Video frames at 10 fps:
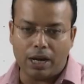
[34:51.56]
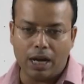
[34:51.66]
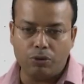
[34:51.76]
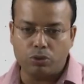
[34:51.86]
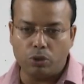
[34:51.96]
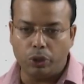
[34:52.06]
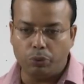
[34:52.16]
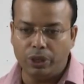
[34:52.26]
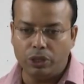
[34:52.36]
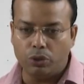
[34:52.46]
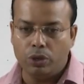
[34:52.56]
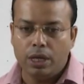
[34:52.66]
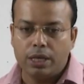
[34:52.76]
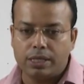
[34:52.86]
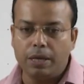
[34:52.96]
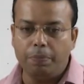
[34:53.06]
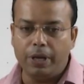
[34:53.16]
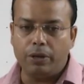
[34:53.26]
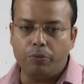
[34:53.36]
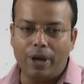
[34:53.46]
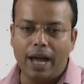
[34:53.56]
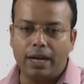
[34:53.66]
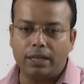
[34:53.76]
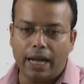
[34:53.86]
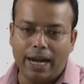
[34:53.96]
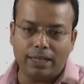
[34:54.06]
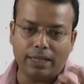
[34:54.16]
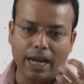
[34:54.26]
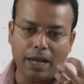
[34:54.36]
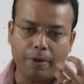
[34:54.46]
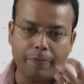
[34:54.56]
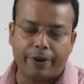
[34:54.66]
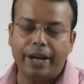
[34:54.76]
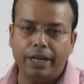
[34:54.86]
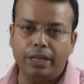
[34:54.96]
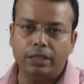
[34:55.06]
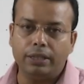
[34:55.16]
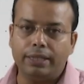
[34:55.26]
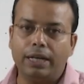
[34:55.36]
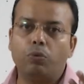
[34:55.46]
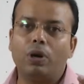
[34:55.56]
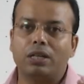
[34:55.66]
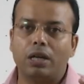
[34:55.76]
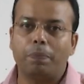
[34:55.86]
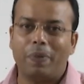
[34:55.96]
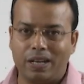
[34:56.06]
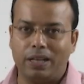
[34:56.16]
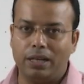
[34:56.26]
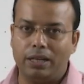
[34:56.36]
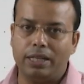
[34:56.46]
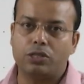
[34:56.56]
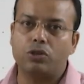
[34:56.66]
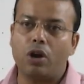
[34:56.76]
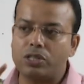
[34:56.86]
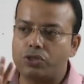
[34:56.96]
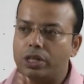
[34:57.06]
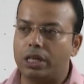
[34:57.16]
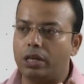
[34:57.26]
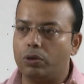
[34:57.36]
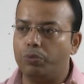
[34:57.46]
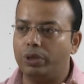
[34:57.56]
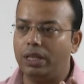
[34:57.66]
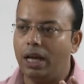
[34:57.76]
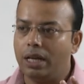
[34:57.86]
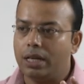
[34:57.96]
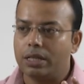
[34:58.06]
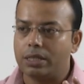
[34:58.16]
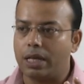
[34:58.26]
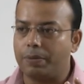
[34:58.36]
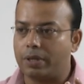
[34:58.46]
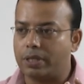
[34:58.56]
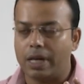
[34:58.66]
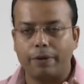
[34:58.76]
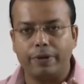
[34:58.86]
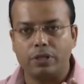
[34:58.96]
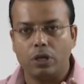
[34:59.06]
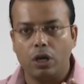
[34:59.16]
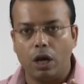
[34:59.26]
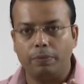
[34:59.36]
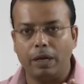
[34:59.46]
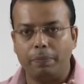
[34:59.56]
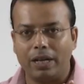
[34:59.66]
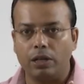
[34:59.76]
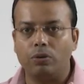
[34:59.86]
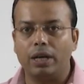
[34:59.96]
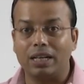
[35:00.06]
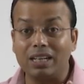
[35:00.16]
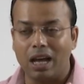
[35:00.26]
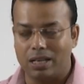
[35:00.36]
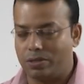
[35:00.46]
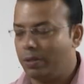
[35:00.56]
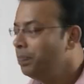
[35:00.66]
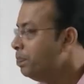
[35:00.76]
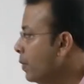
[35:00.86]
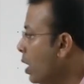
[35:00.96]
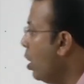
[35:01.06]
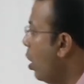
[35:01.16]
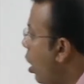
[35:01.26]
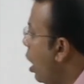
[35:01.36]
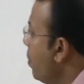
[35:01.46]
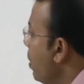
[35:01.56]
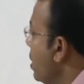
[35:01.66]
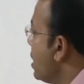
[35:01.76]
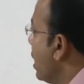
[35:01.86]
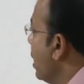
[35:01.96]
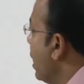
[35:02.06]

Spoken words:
household window, simply where at the time of raining that water particle is not sticking with the surface of that particular glass. Or maybe certain